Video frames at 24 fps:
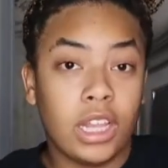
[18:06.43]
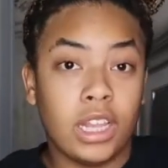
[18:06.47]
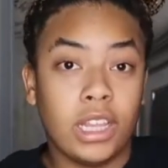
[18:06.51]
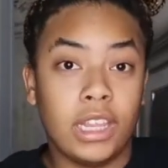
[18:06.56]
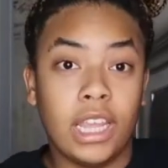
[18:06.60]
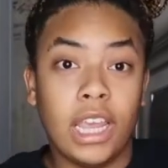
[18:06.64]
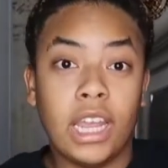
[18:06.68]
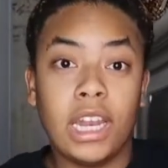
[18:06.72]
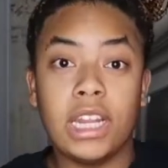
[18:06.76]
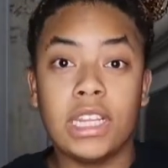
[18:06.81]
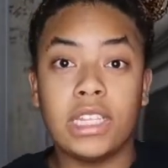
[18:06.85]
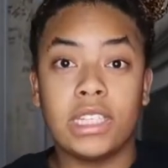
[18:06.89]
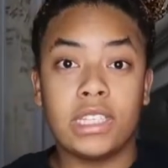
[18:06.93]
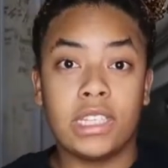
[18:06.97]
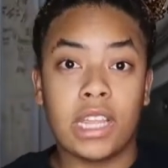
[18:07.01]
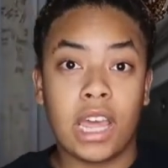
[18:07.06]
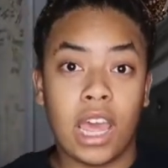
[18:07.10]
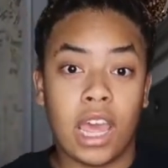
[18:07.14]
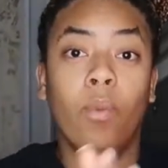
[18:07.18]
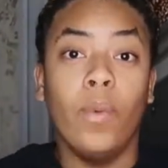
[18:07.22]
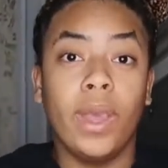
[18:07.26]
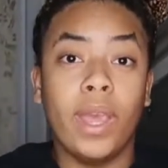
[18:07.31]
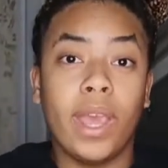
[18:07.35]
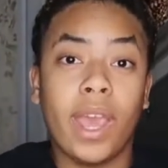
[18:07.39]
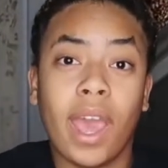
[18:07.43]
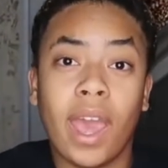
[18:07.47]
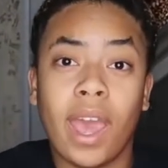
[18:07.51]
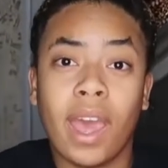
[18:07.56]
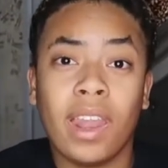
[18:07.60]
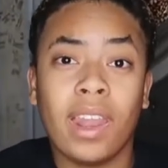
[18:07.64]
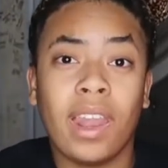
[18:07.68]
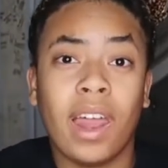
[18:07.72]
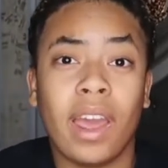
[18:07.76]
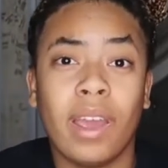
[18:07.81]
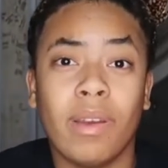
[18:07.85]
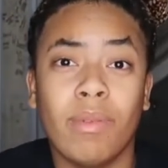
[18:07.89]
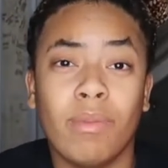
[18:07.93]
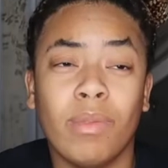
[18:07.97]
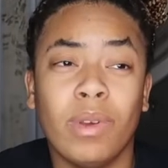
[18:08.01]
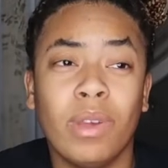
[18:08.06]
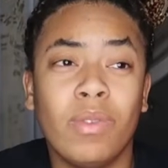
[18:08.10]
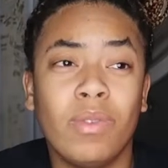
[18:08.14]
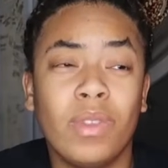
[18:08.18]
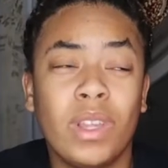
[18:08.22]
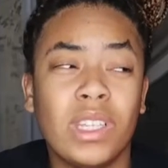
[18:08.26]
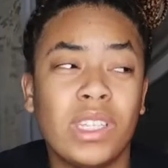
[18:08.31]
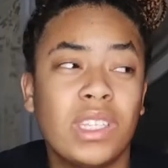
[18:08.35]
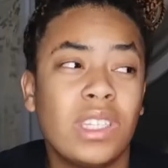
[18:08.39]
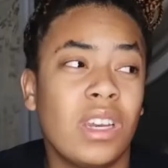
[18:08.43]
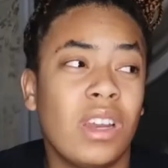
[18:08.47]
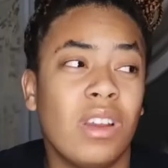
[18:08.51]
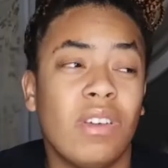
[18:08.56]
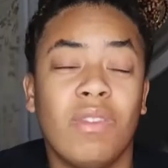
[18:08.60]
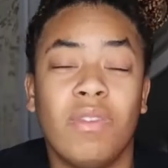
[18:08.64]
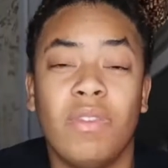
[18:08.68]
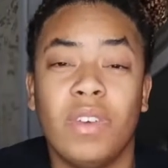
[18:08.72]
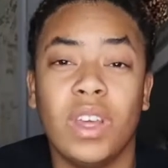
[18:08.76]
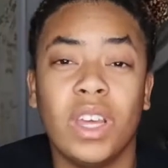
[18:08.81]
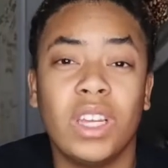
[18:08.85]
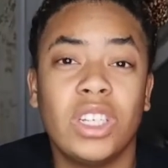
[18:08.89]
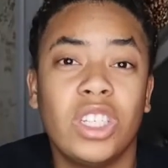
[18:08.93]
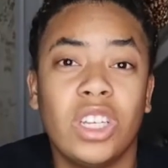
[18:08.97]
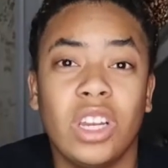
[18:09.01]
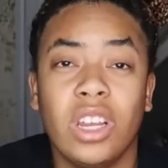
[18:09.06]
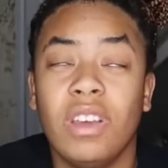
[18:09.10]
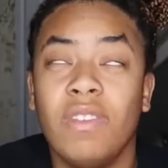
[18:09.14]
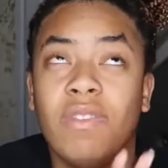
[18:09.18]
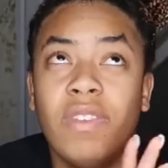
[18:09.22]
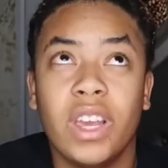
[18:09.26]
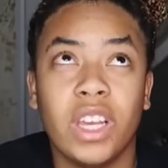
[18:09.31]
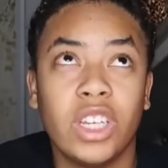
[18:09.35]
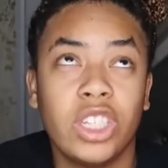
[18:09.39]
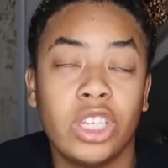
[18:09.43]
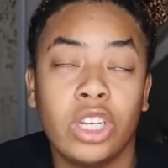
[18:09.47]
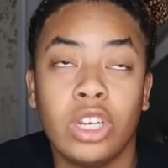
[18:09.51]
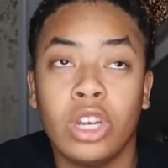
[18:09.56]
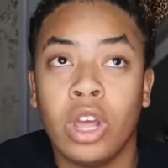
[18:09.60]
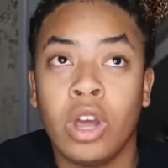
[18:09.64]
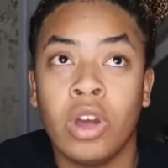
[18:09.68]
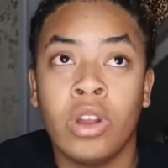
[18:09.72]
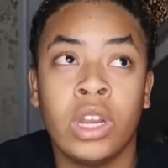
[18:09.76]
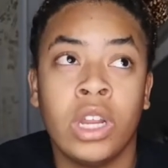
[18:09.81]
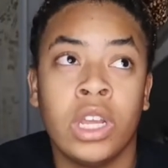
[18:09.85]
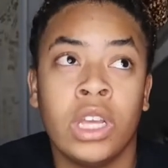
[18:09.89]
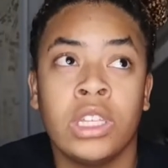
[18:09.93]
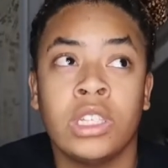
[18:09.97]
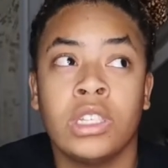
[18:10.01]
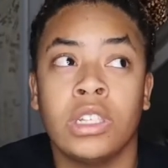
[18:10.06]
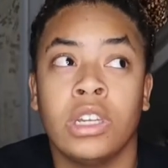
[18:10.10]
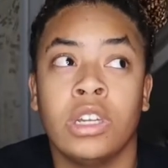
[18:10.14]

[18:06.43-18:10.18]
Then it said we had like, this is an eviction notice.